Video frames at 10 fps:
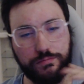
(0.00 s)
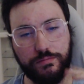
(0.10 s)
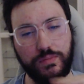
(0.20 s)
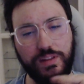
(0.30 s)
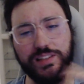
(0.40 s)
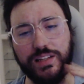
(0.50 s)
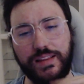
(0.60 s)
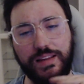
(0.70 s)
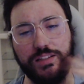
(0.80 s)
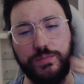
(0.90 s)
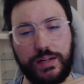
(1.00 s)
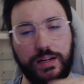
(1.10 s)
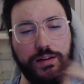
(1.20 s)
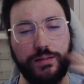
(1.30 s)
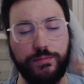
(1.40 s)
Because I think it's been
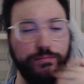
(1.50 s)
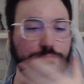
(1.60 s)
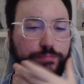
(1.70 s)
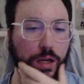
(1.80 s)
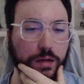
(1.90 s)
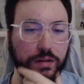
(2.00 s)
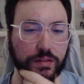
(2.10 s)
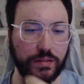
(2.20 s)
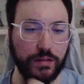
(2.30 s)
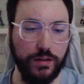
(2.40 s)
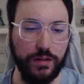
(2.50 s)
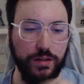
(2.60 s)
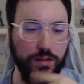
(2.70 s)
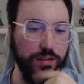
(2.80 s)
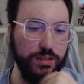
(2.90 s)
a month
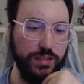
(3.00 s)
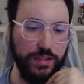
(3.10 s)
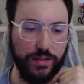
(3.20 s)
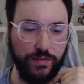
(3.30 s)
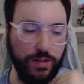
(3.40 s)
since I've done,